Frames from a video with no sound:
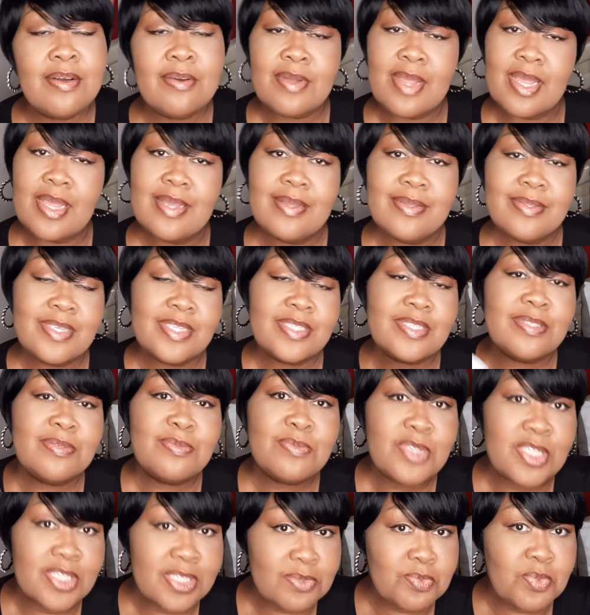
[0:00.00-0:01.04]
Okay,
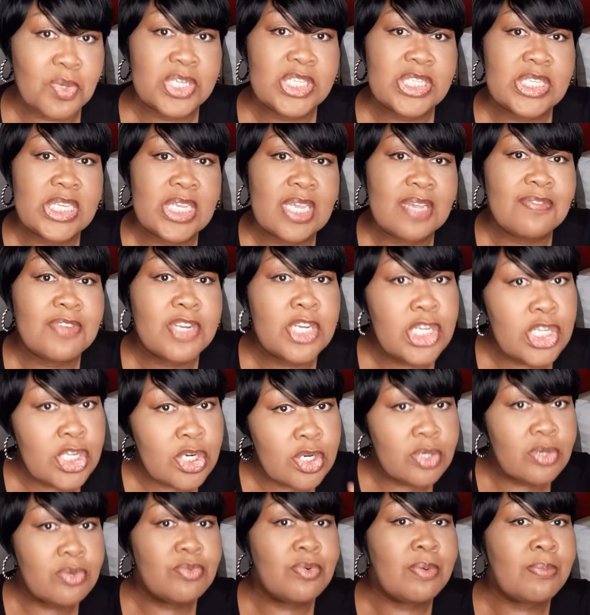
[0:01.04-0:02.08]
just wanted to give a
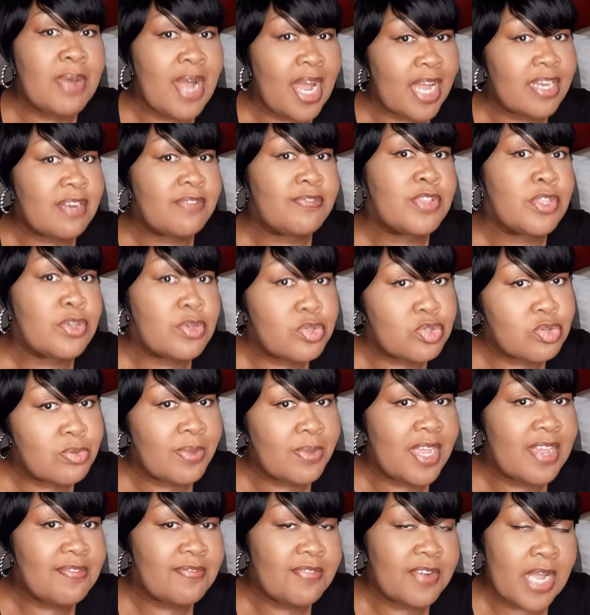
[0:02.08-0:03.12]
little reminder for those who
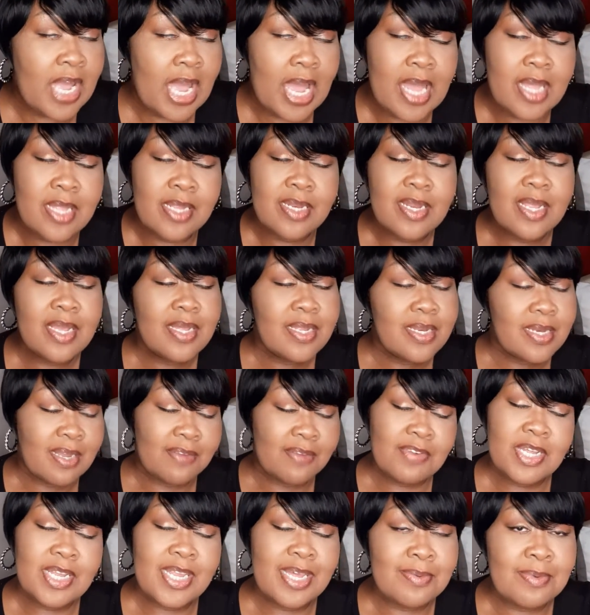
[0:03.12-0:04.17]
may have forgotten.
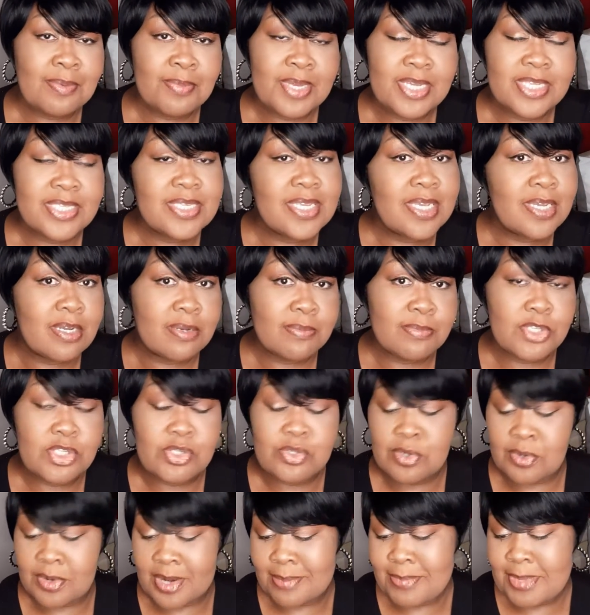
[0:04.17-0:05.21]
Never claimed to be a singer,
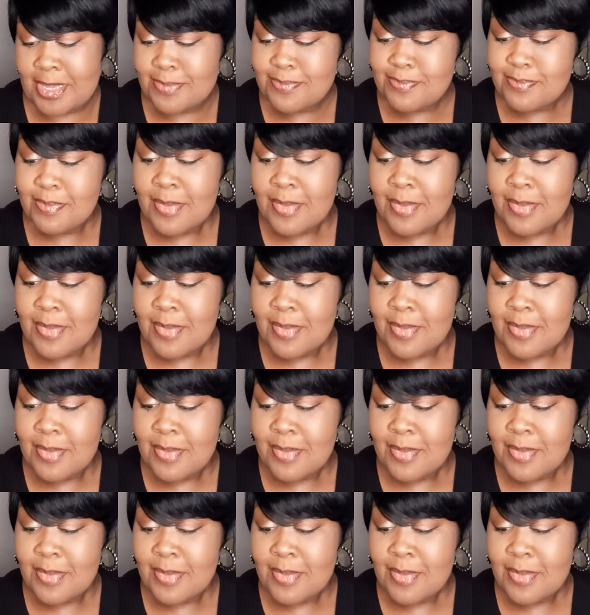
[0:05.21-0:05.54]
but you know what I mean.